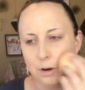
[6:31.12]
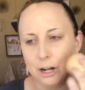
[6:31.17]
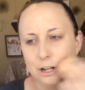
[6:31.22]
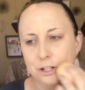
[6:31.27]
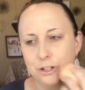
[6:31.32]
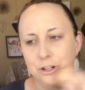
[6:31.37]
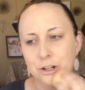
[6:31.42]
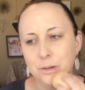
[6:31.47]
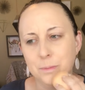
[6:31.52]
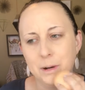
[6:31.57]

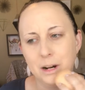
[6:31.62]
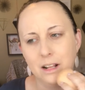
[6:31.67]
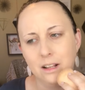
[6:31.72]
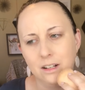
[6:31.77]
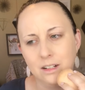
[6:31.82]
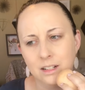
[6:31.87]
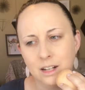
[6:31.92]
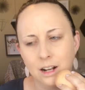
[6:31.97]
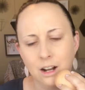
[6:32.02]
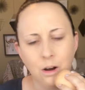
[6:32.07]
restroom and I
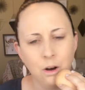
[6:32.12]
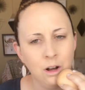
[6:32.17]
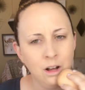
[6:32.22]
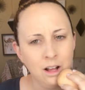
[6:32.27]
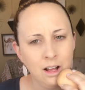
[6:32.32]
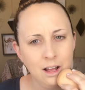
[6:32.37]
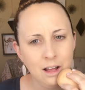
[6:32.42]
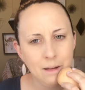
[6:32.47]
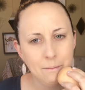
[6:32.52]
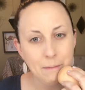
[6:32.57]
looked, I go,
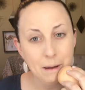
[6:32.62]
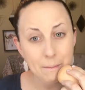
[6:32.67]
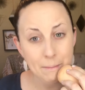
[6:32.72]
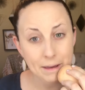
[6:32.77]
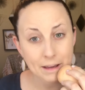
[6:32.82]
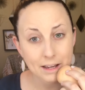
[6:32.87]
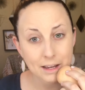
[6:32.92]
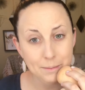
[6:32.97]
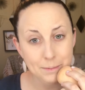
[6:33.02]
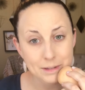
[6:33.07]
my
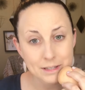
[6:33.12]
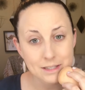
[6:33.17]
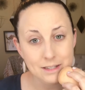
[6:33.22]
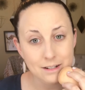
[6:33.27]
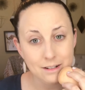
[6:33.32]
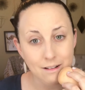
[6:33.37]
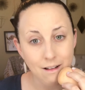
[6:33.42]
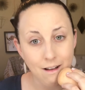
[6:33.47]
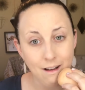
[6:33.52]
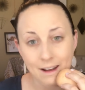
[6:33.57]
makeup is
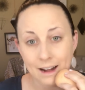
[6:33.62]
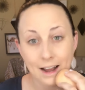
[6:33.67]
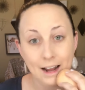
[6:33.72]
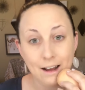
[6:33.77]
still on.